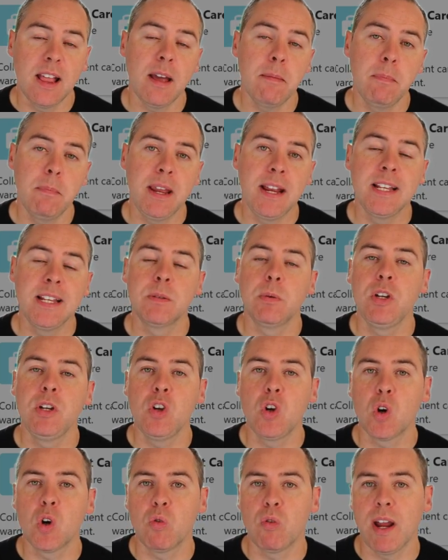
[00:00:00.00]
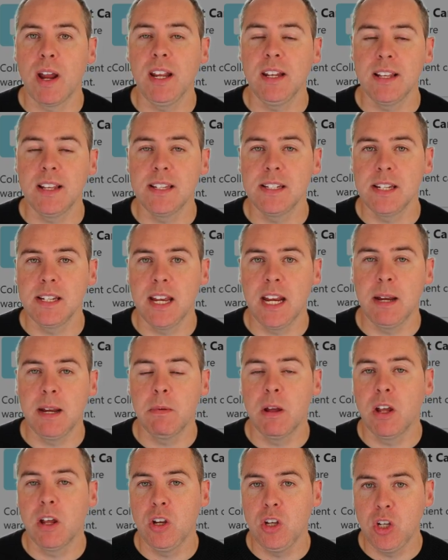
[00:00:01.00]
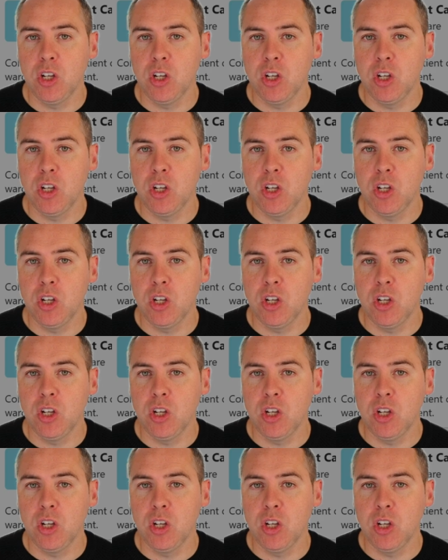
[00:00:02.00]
That means when you create this team,